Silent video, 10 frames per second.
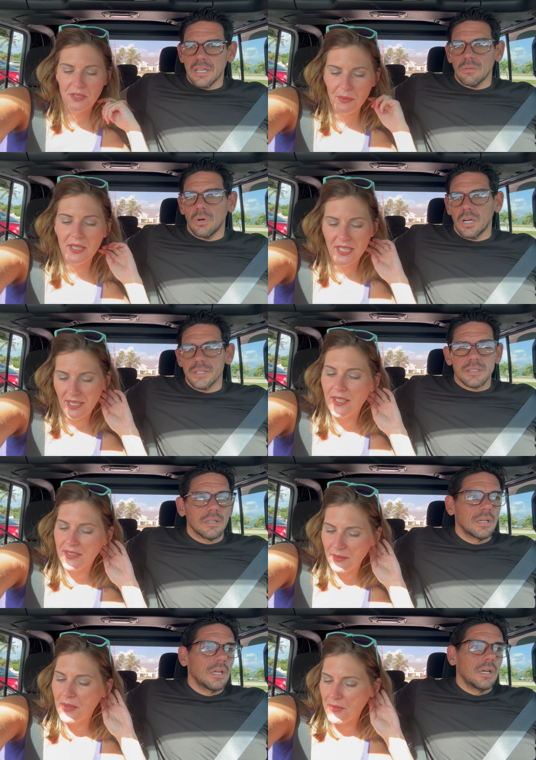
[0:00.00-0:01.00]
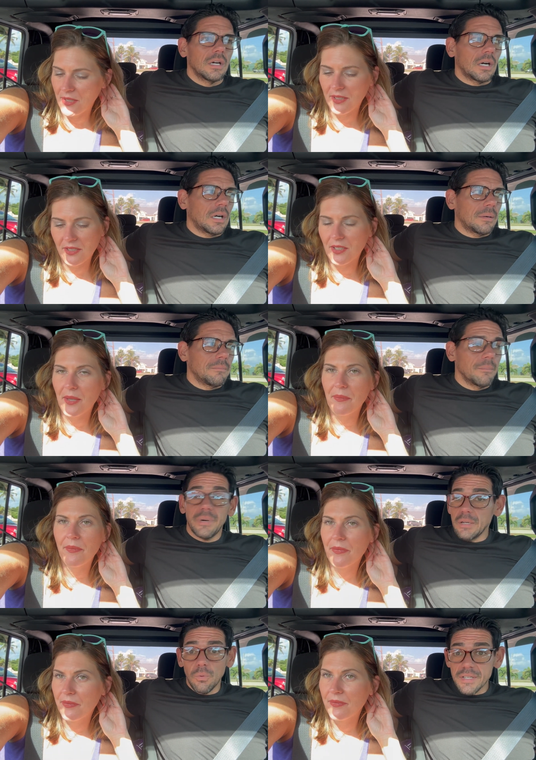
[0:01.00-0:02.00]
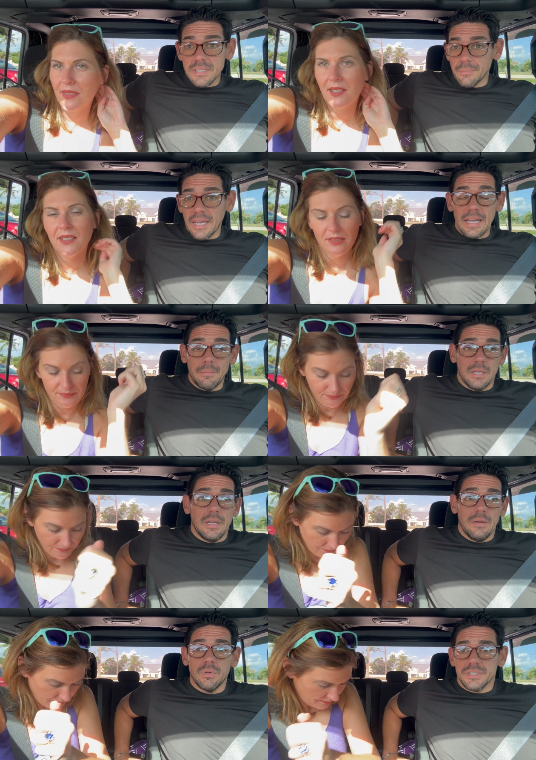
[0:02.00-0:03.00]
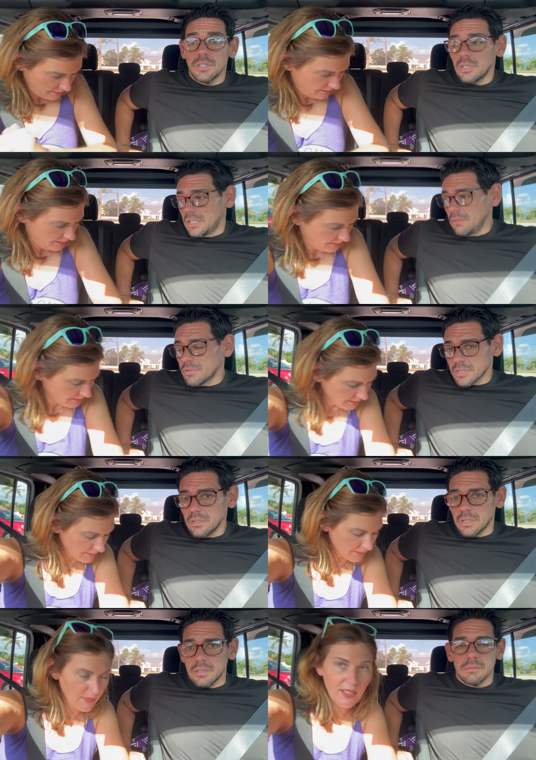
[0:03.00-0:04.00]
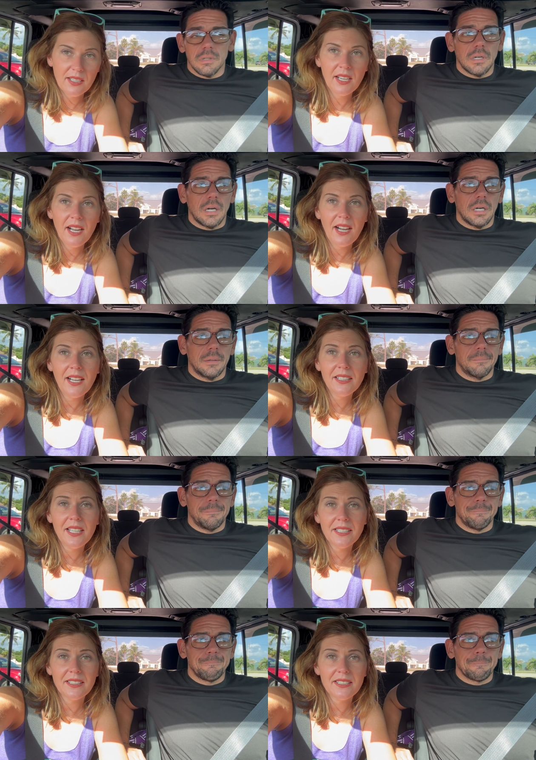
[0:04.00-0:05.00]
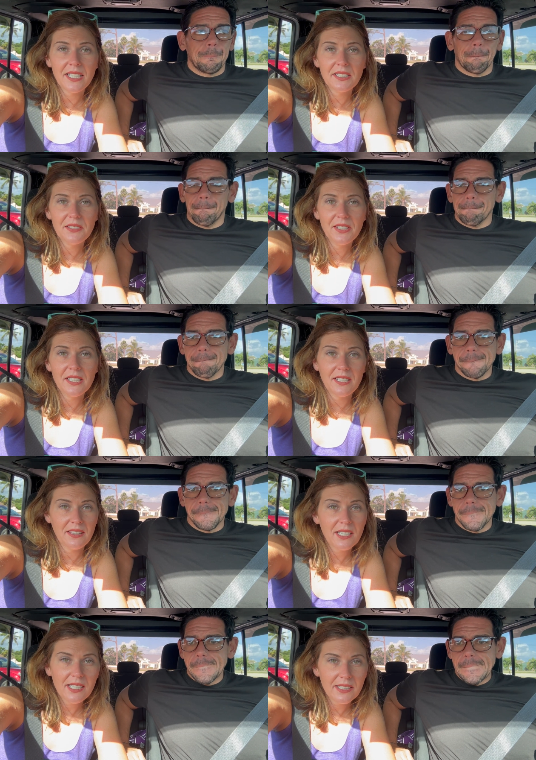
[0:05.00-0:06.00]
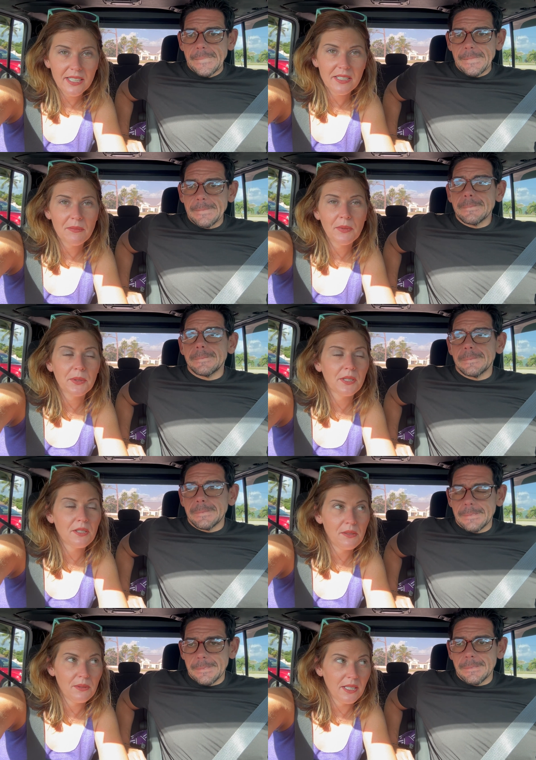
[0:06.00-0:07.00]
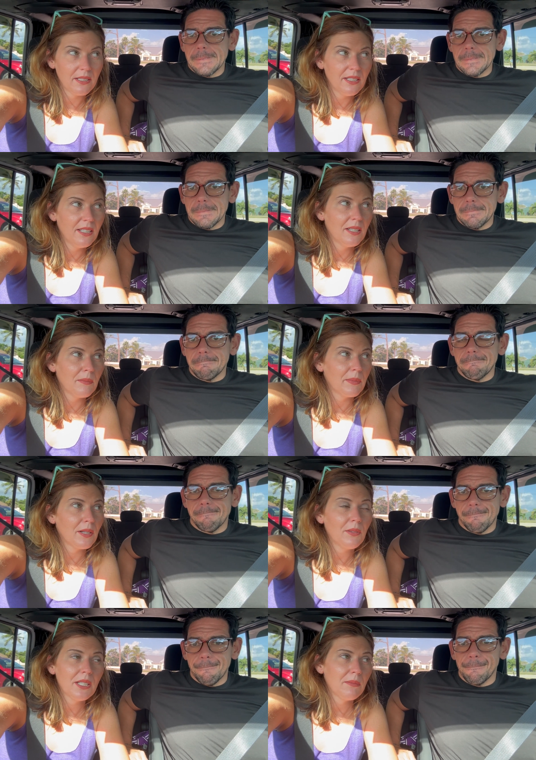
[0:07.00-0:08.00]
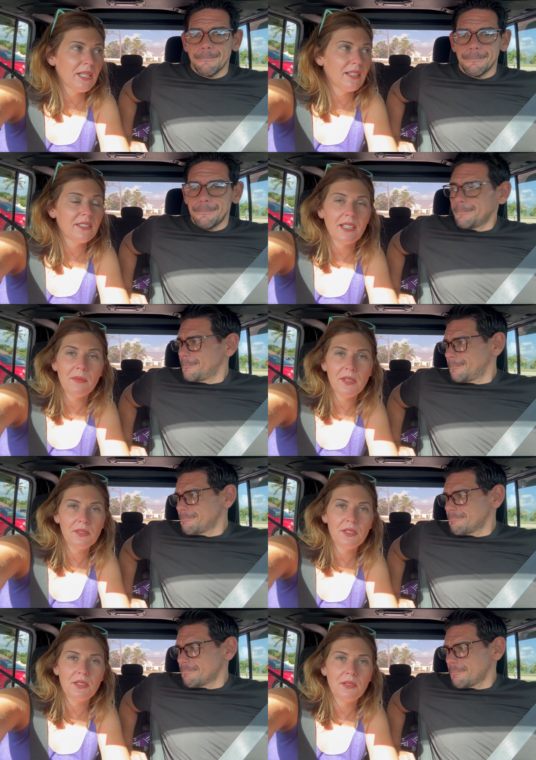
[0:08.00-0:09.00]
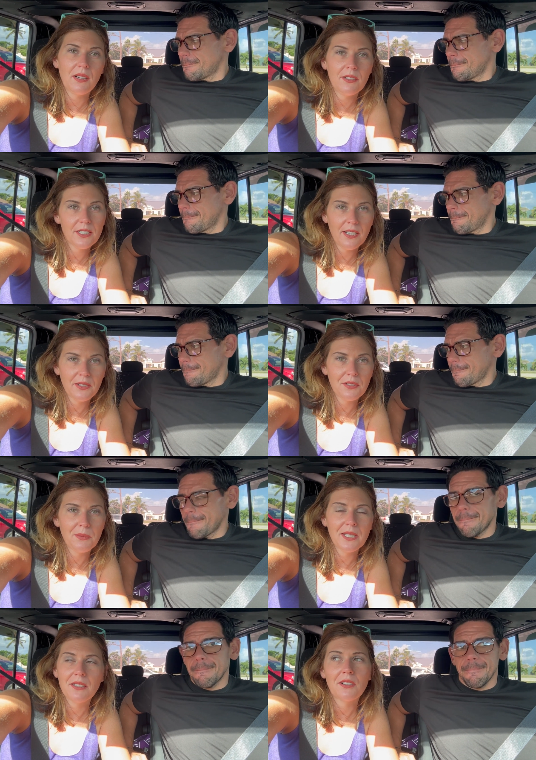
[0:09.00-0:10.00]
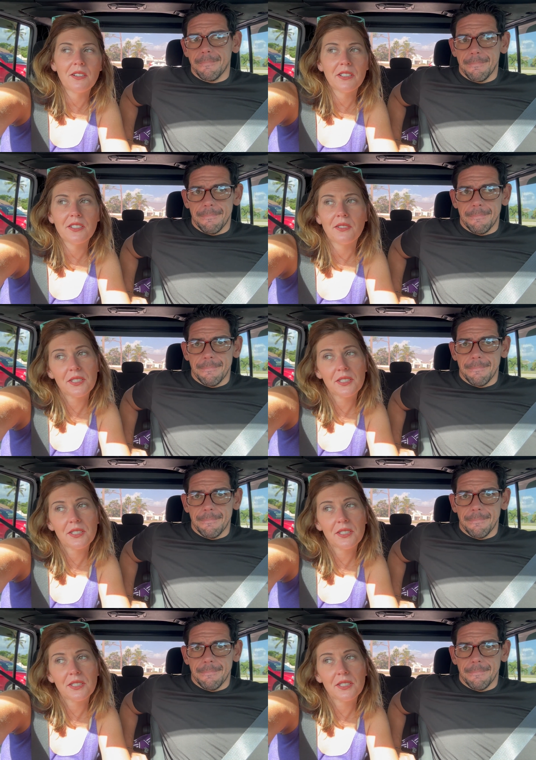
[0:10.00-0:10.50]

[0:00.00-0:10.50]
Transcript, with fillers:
Speaker 1: thing what, was. Yeah, that's what I'm trying to um, describe. Um, but it wasn't bad. I mean, it was good. It was good. I um,
Speaker 2: liked the taste of it, and I think I liked it more than you did, but only because I'm used to avocados being a garnish on